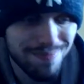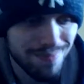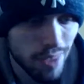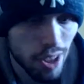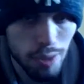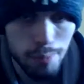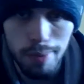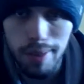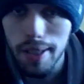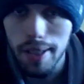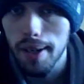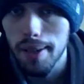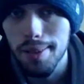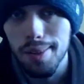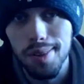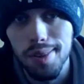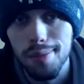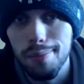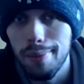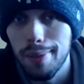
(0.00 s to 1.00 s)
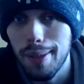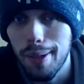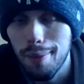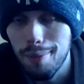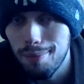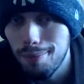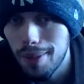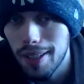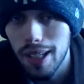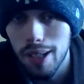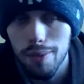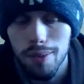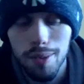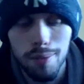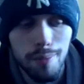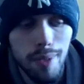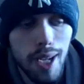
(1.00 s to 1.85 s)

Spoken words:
just because, whatever.